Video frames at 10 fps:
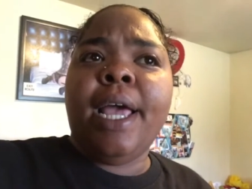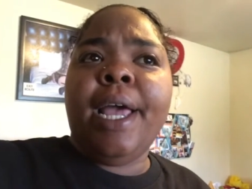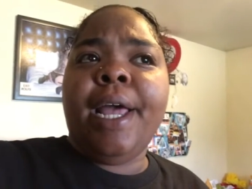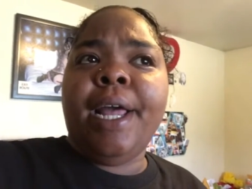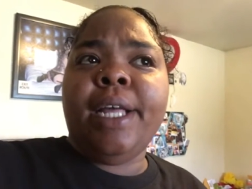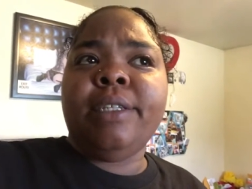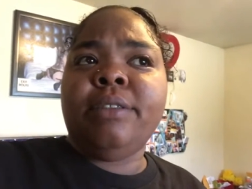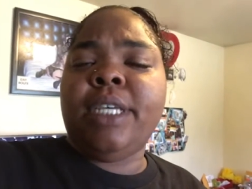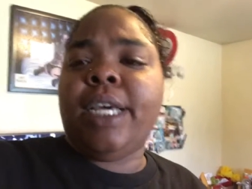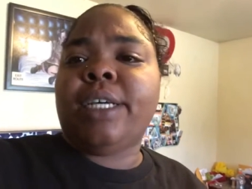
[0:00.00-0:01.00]

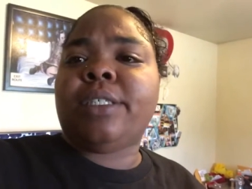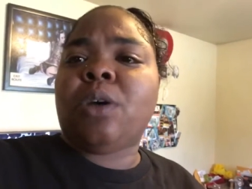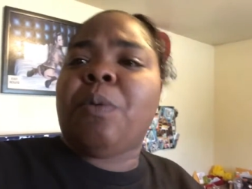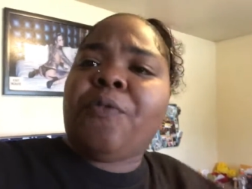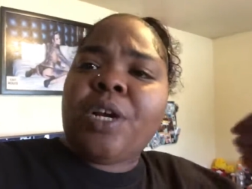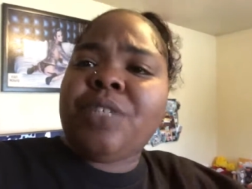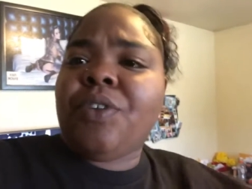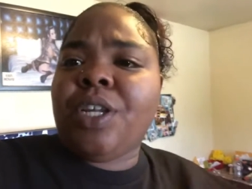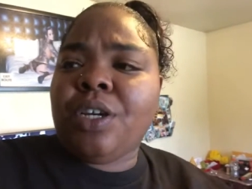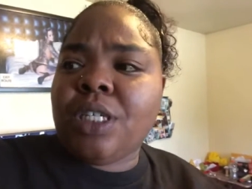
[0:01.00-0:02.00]
And yeah, so before this
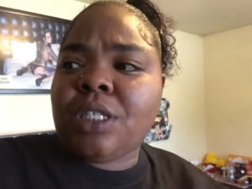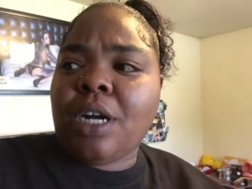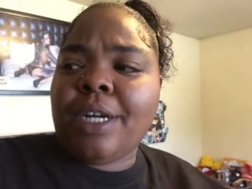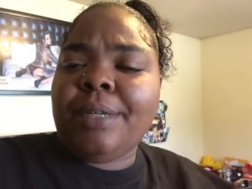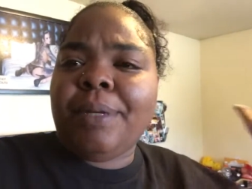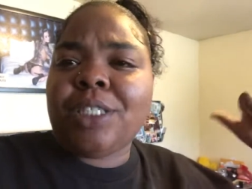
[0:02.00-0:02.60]
video gets started,